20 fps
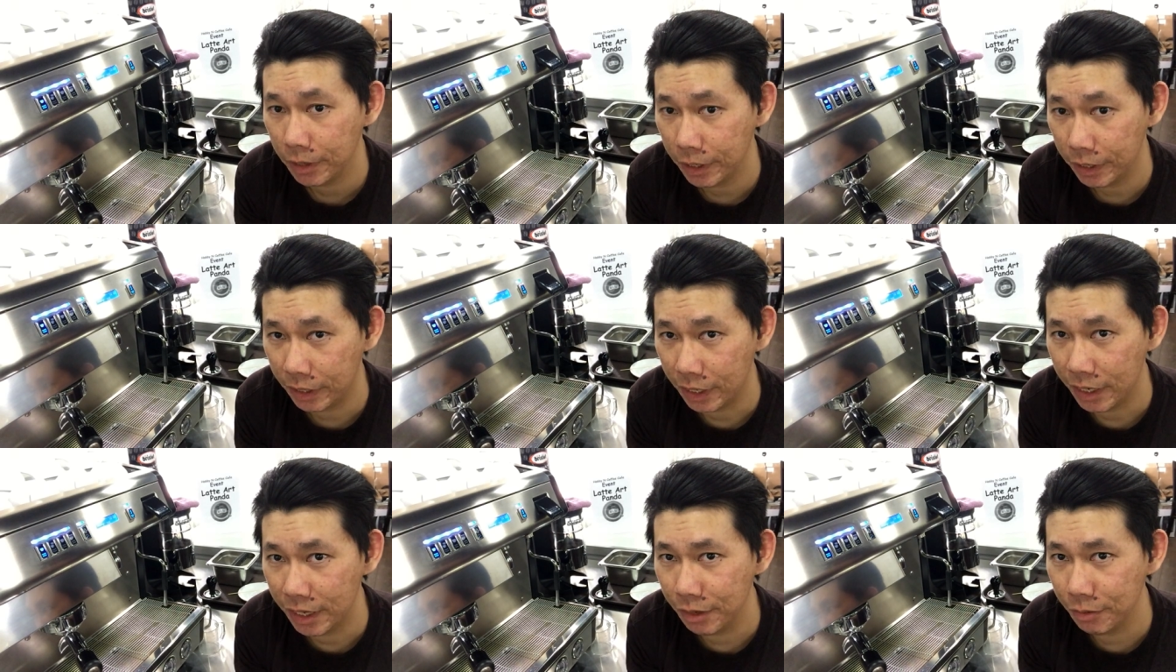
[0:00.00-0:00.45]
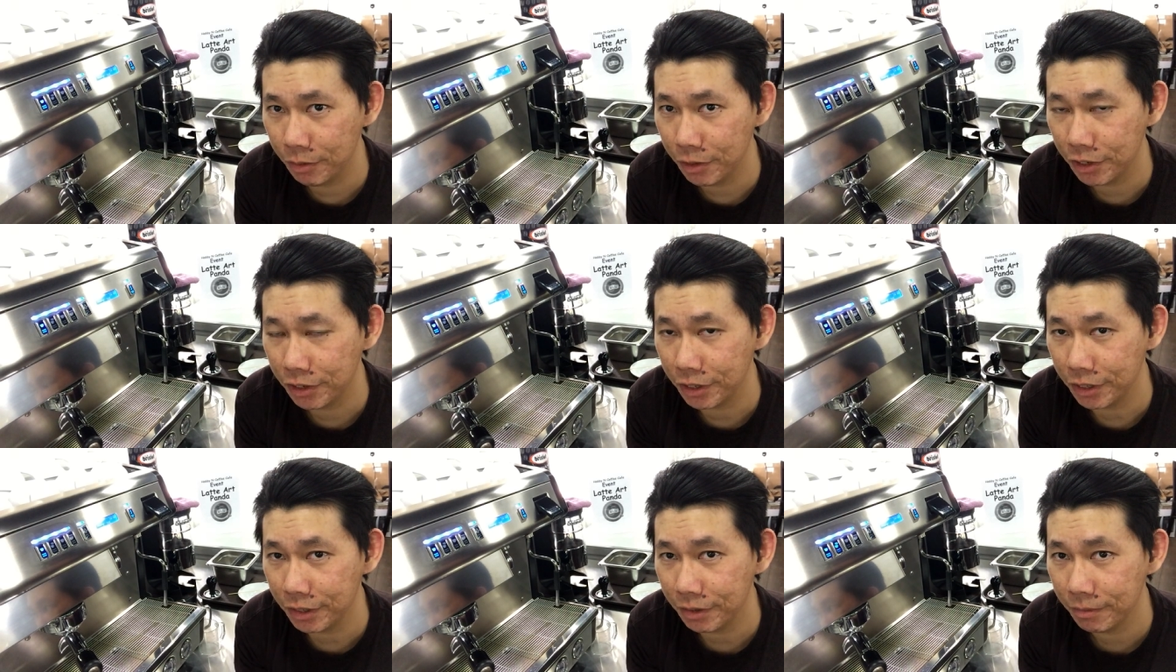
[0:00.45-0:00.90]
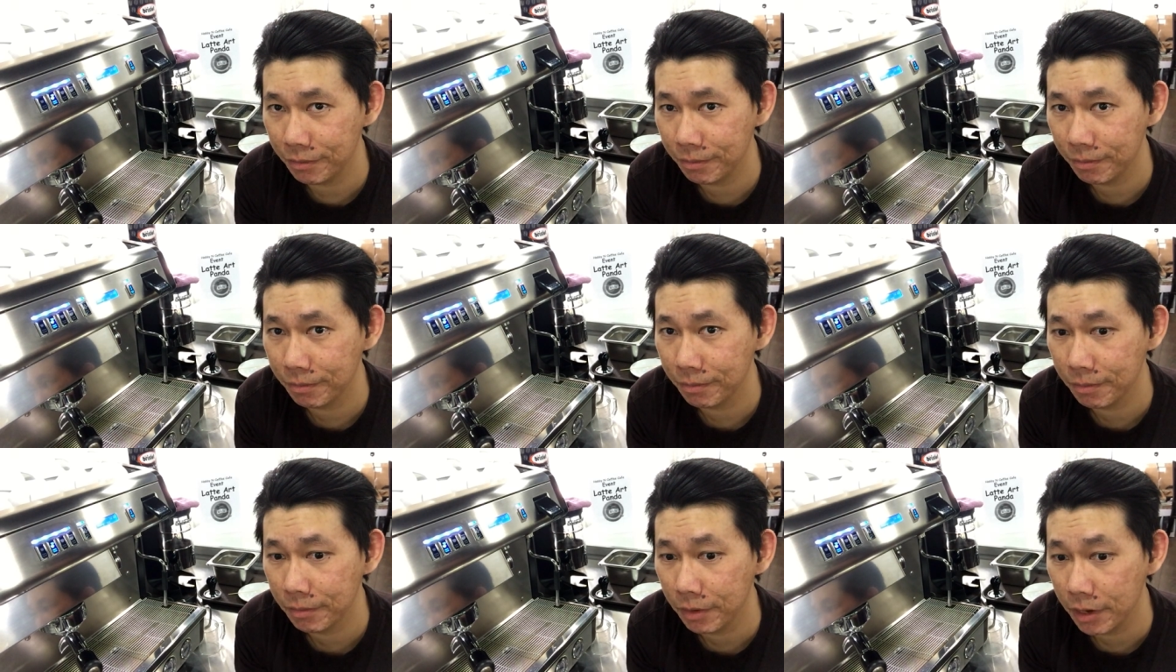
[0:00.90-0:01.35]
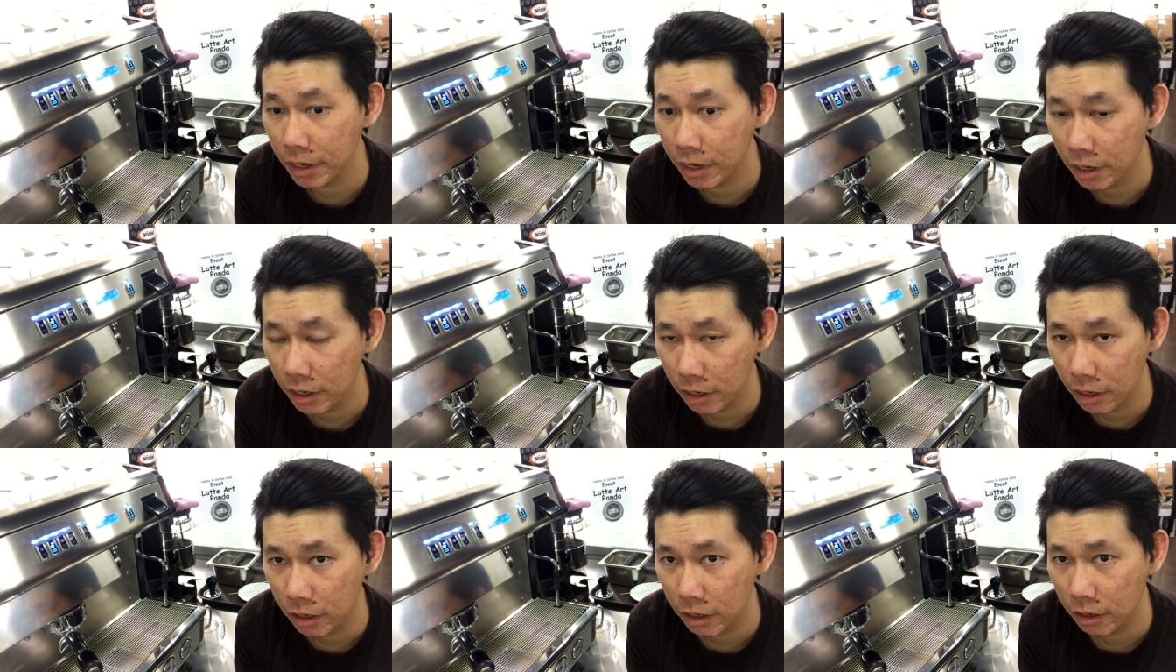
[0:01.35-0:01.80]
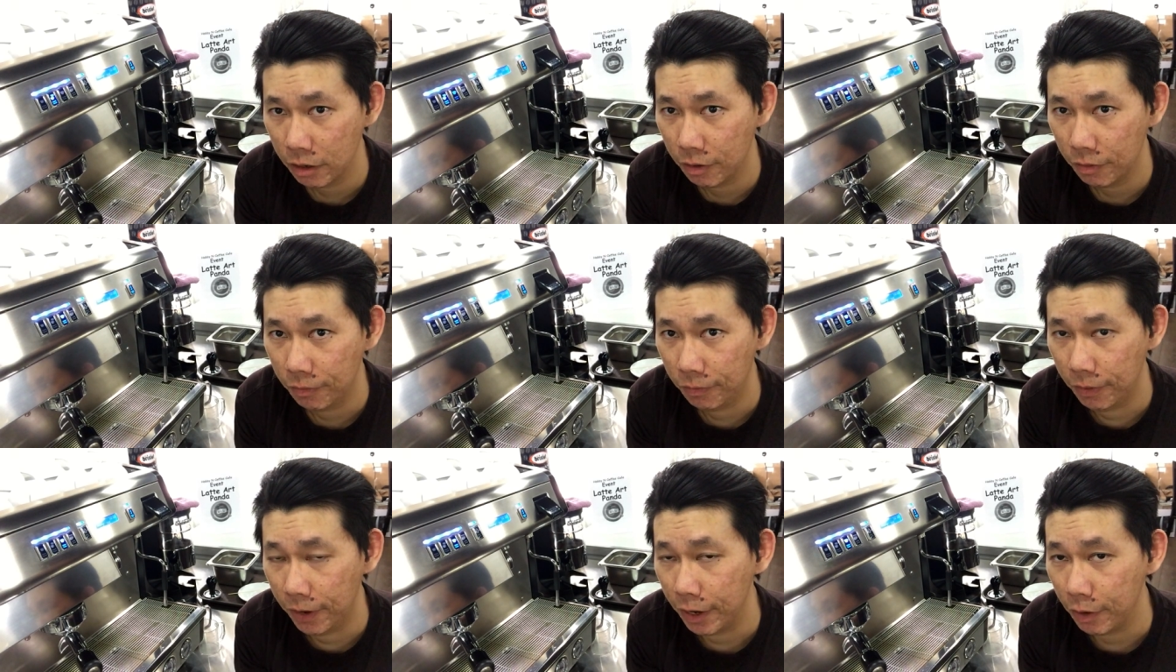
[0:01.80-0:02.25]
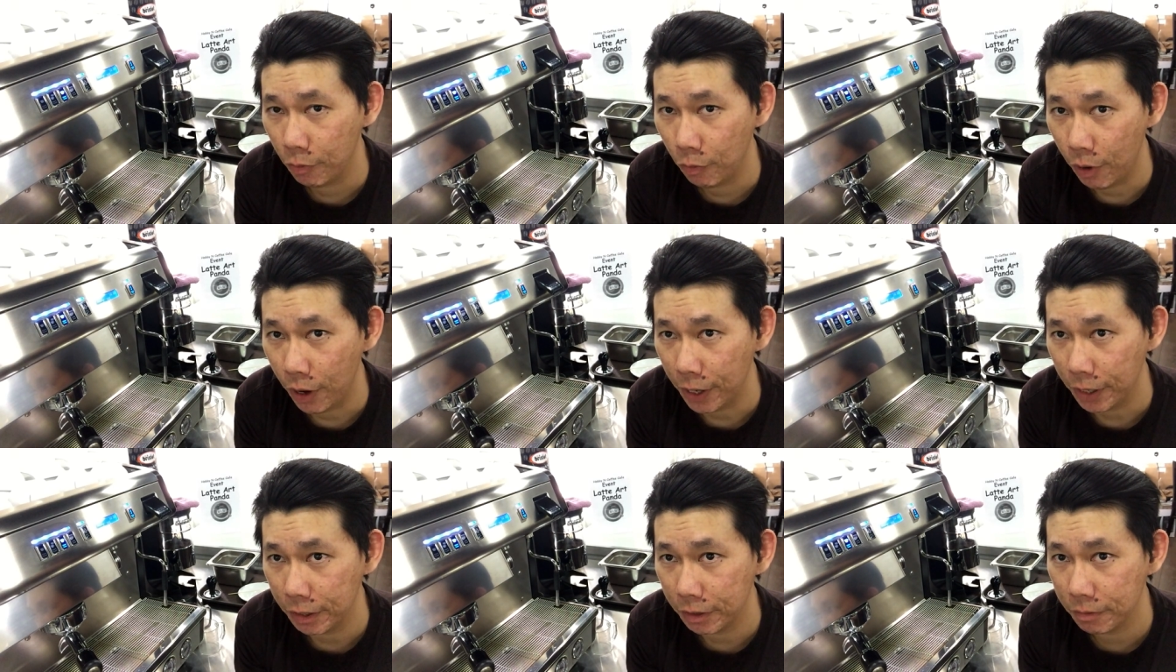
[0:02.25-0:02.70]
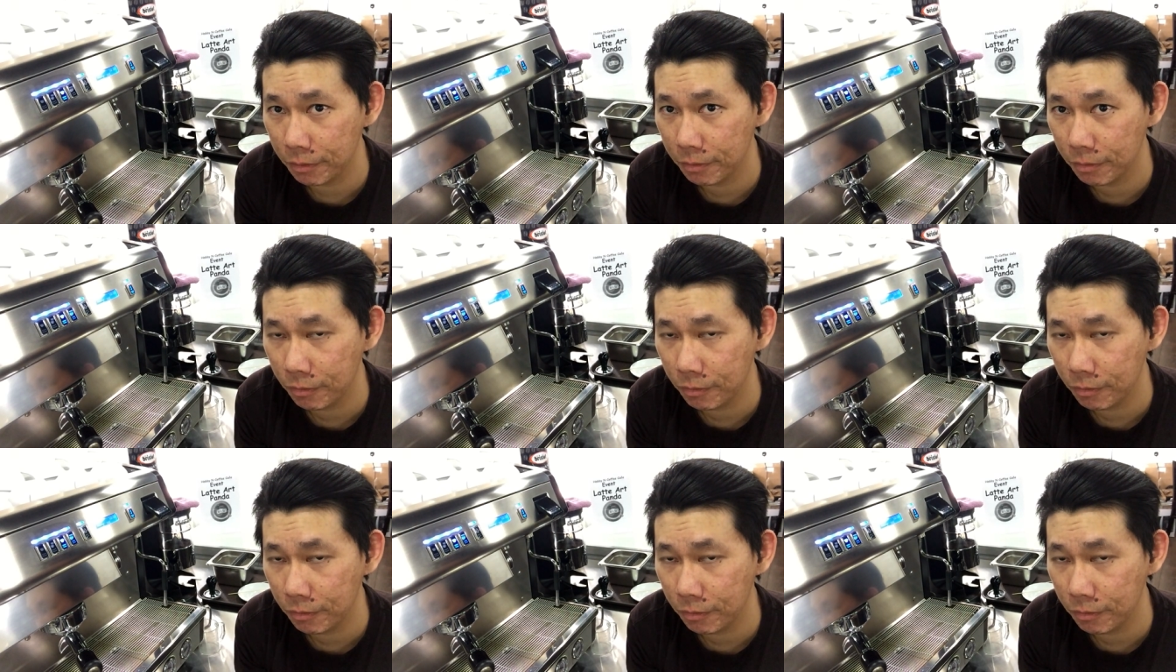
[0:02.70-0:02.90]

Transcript: Italian version, flat white,